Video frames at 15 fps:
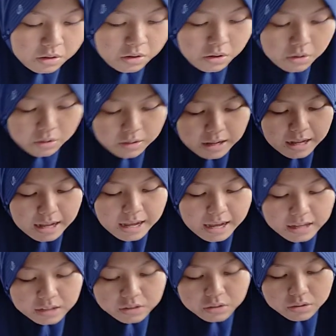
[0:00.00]
"No,
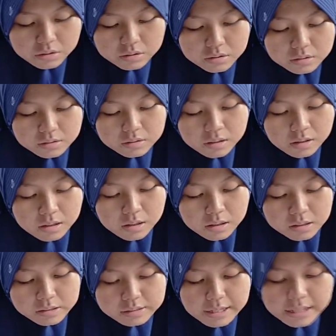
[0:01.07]
I don't,"
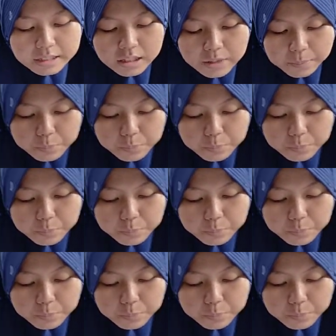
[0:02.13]
said the